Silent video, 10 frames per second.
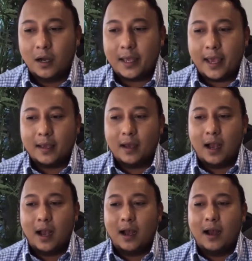Okay.
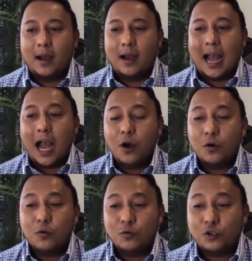
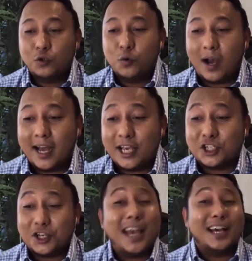How do I
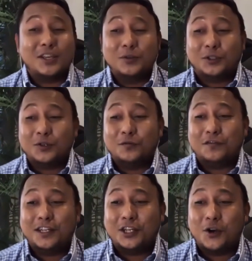share a
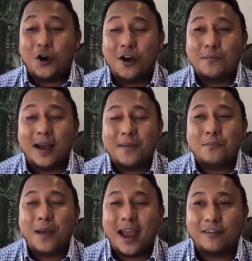YouTube video on my
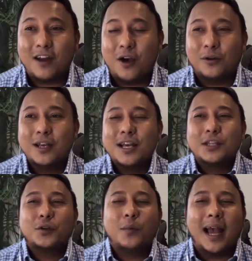background?
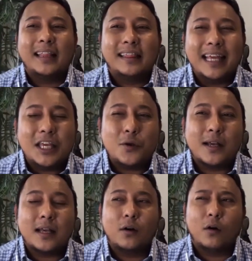So I think
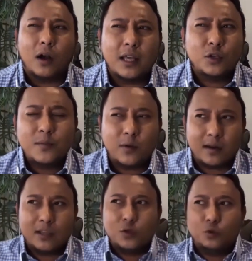you mean
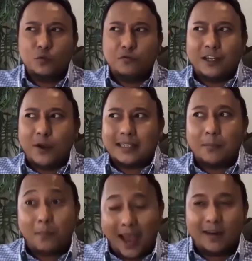what, a YouTube video as
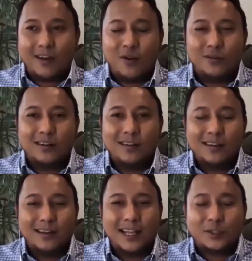a background?
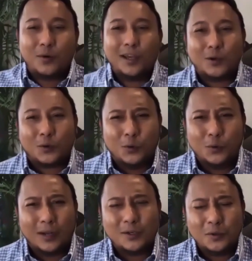That's quite
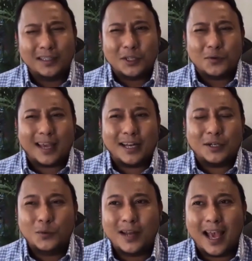cool. I don't think you
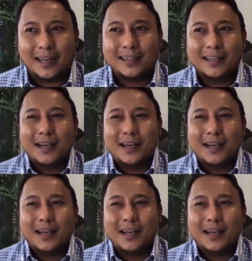can do that.